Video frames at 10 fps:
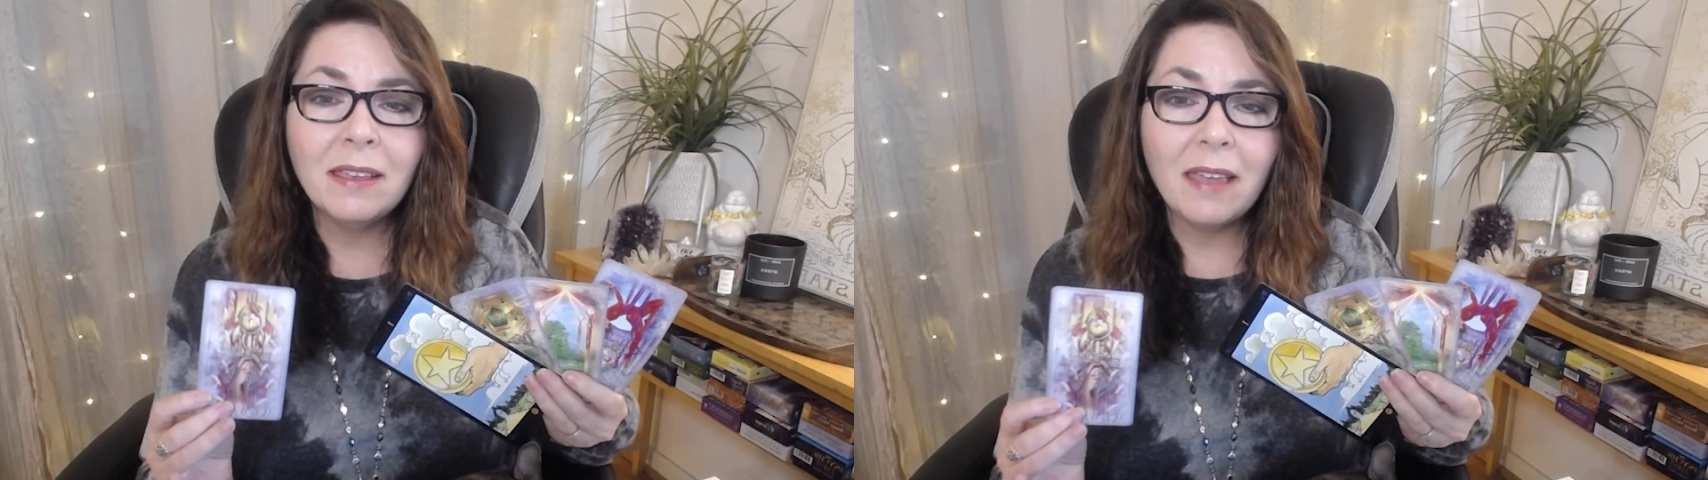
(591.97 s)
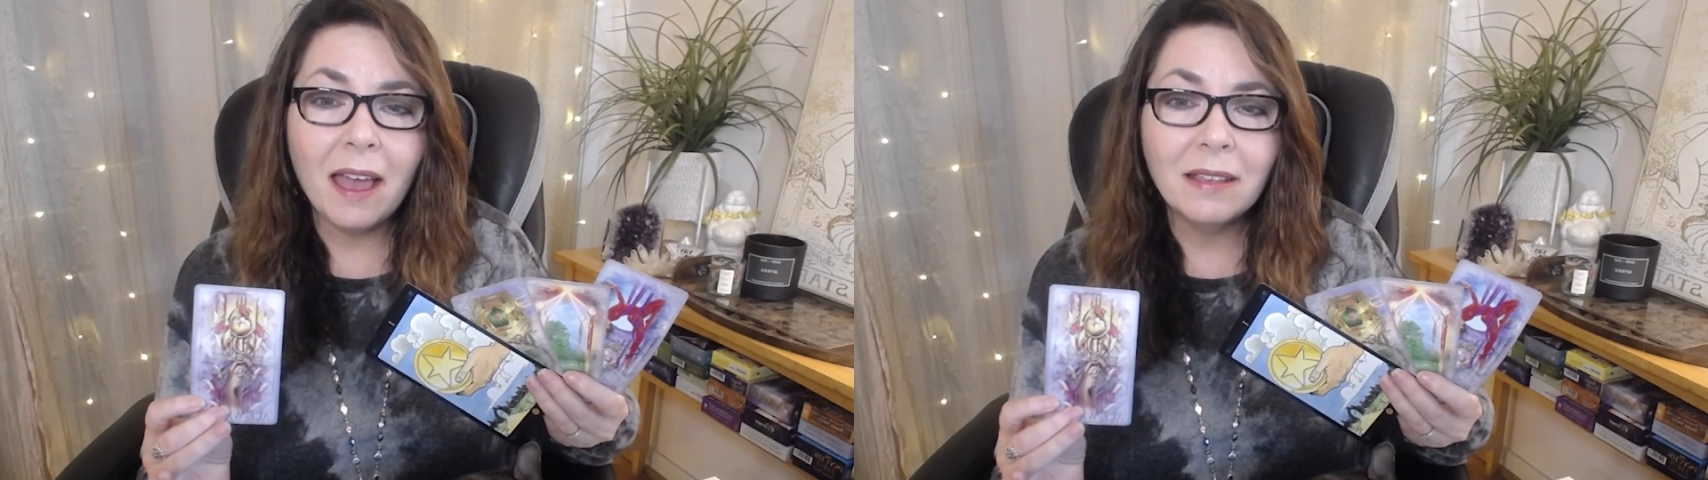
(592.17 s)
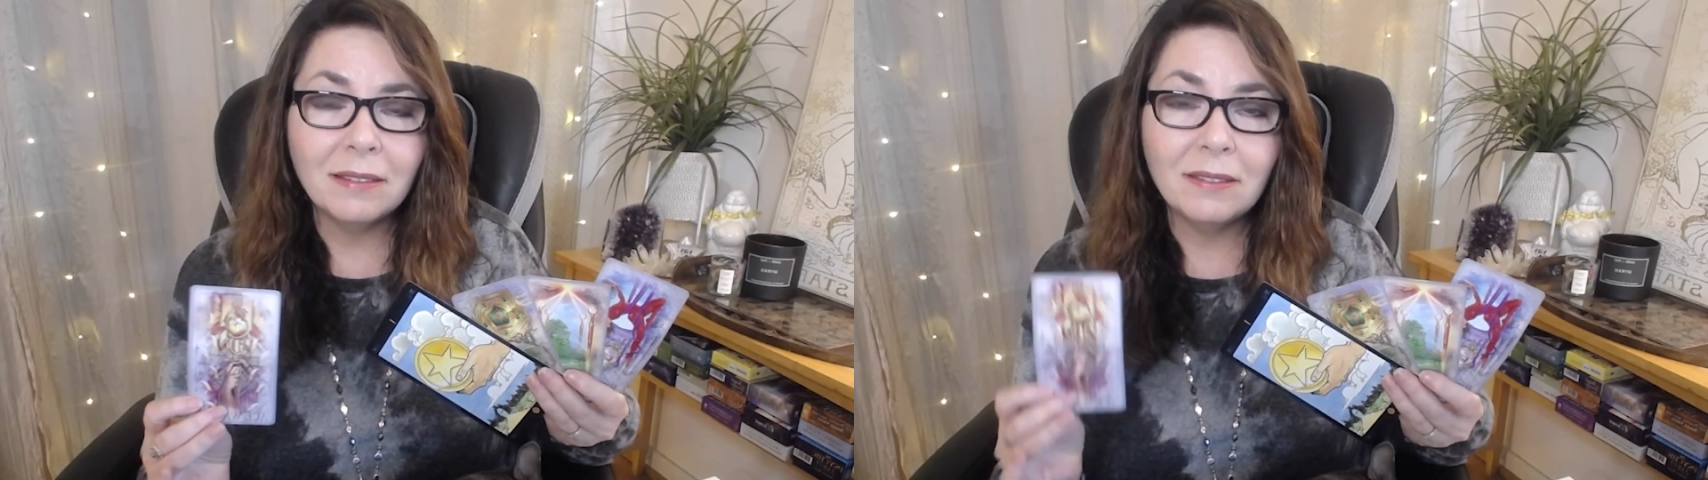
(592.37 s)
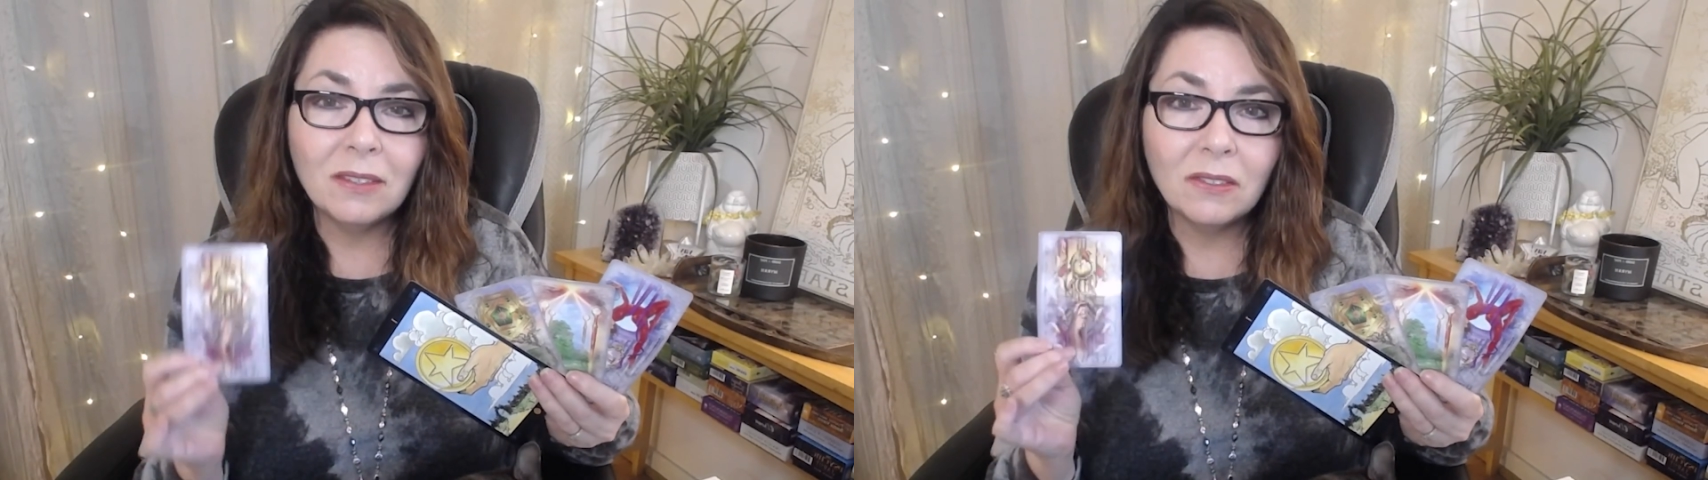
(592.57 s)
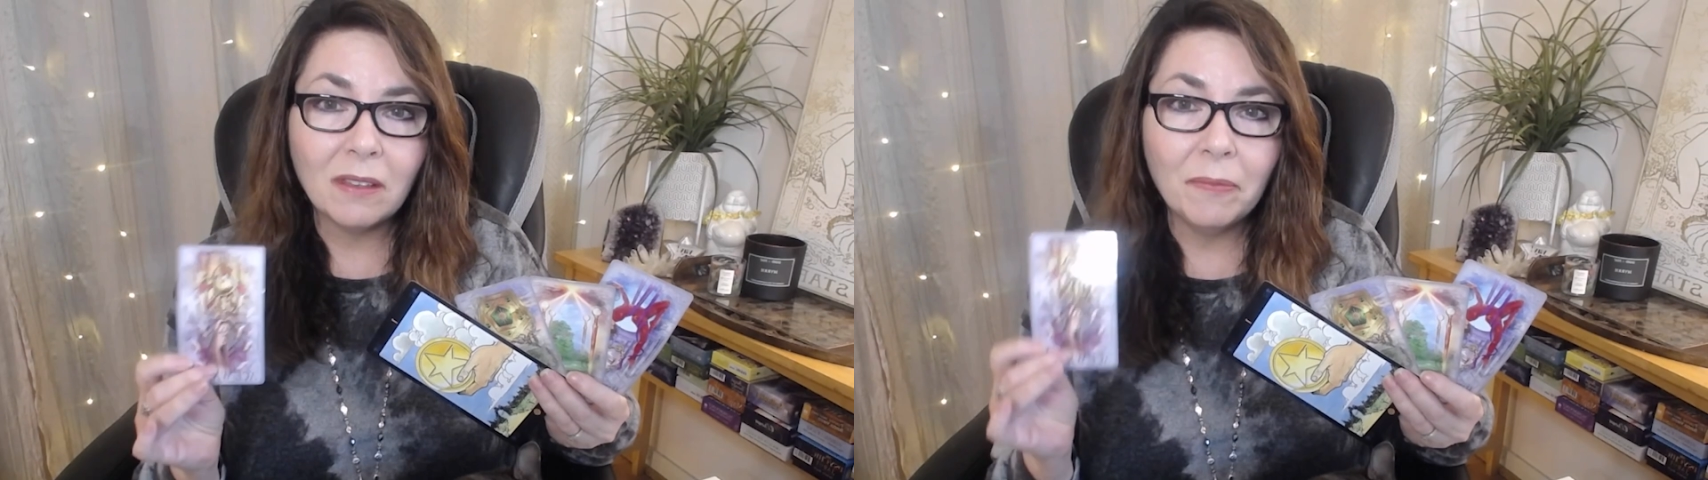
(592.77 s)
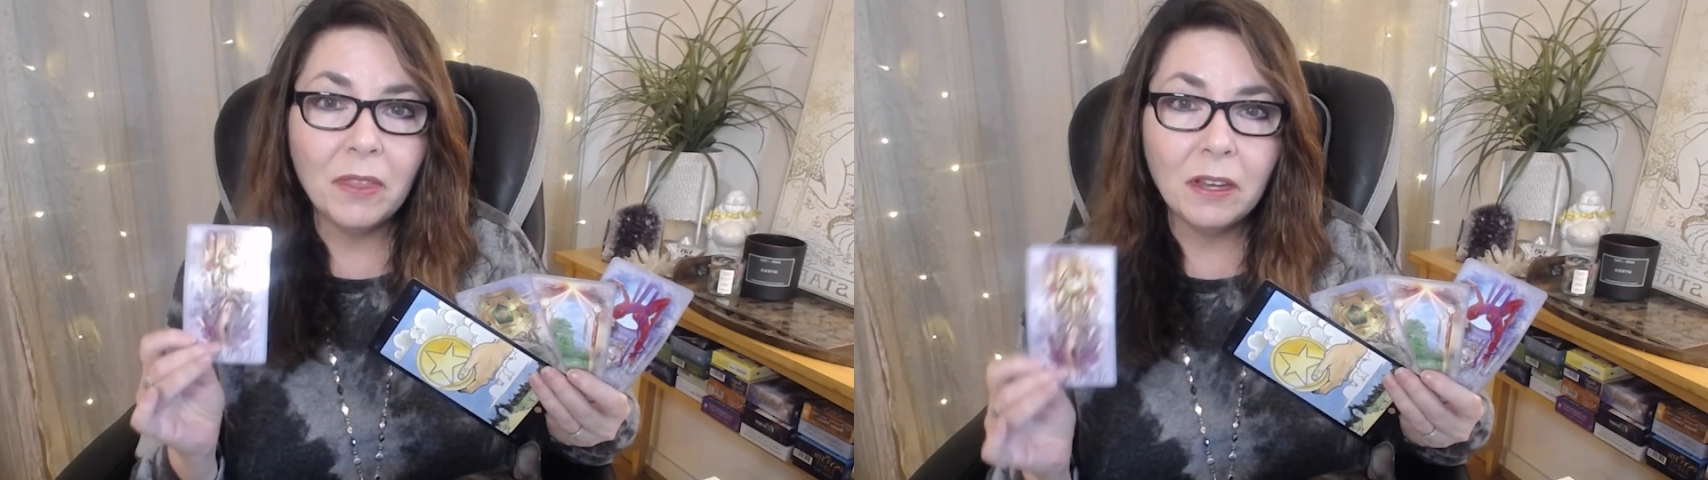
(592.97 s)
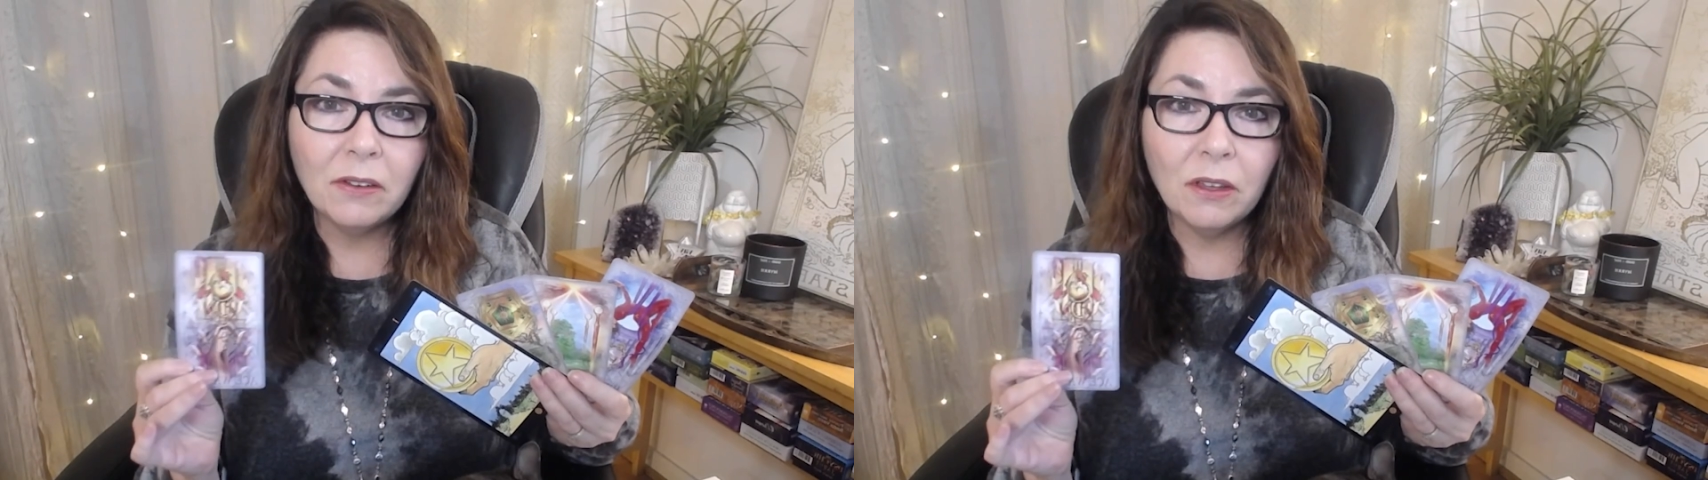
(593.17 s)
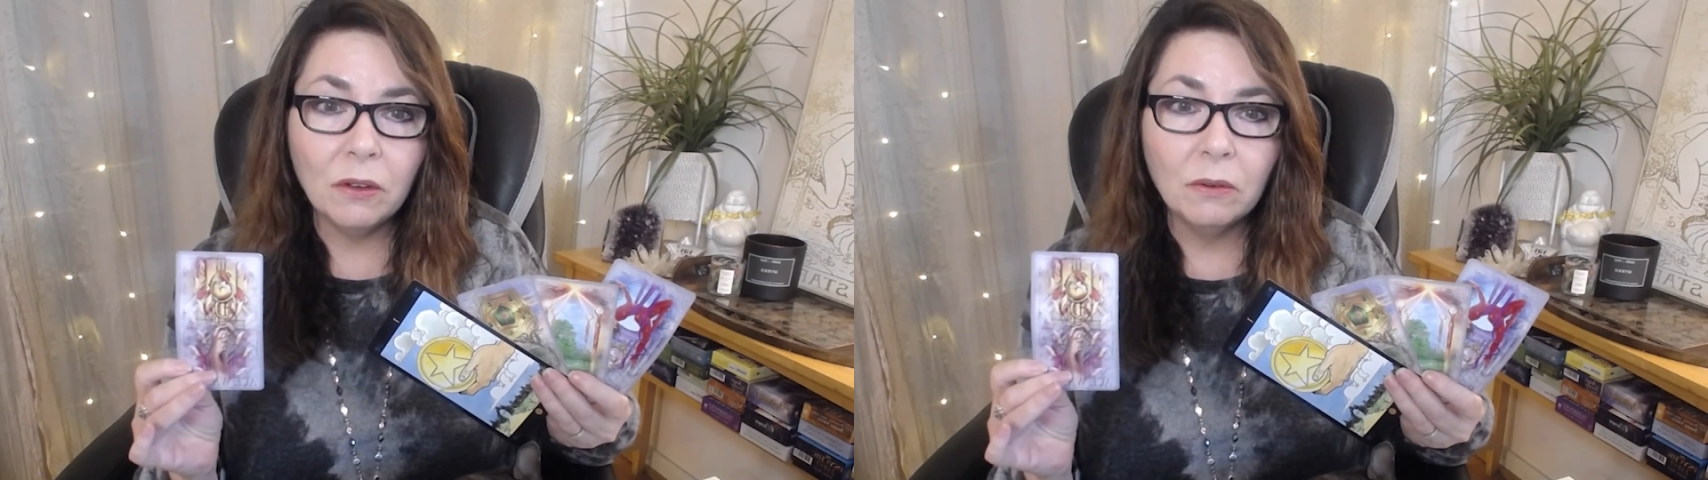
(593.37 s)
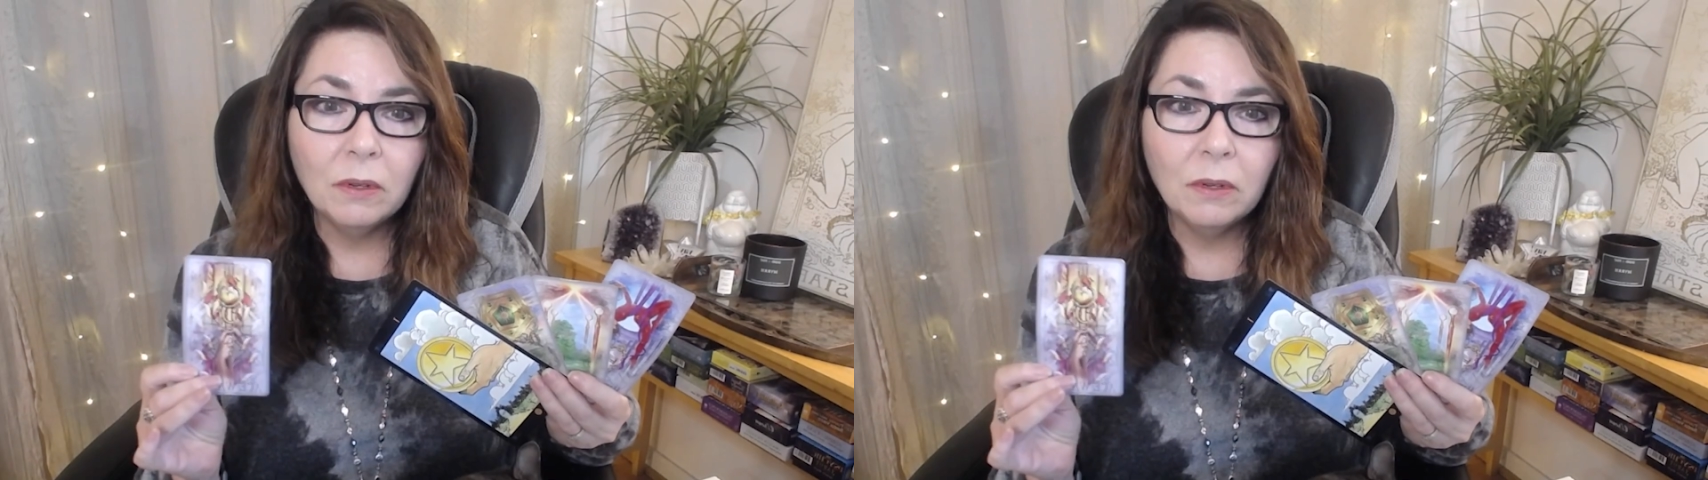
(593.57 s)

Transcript: yes to something new.